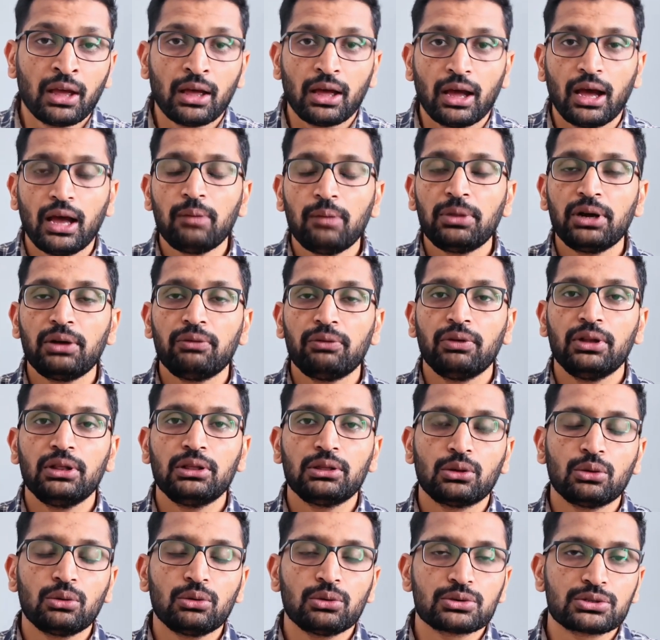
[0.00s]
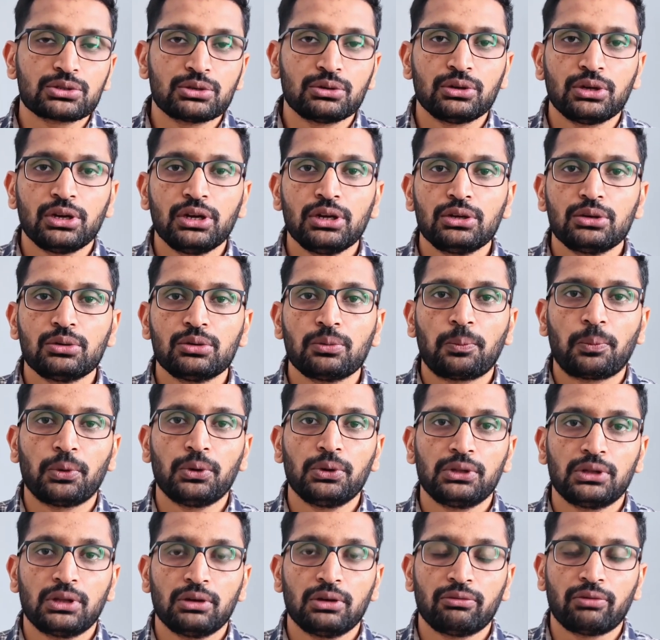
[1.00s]
And between those, you need to
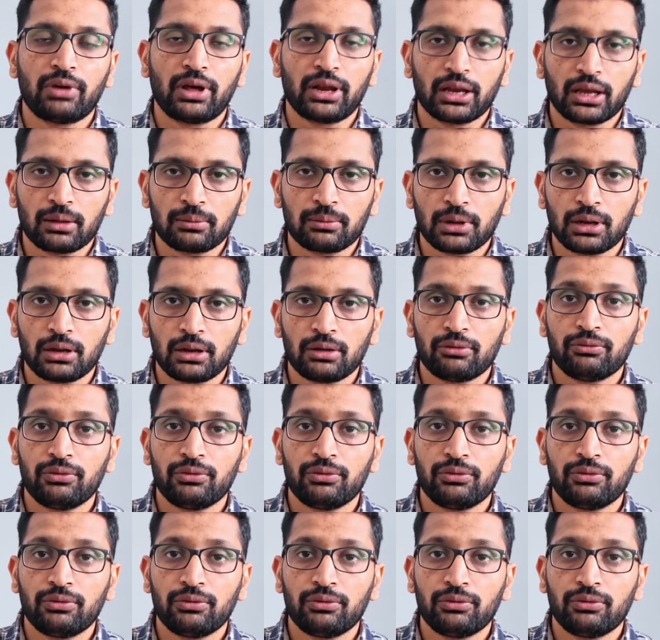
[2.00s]
put the variable,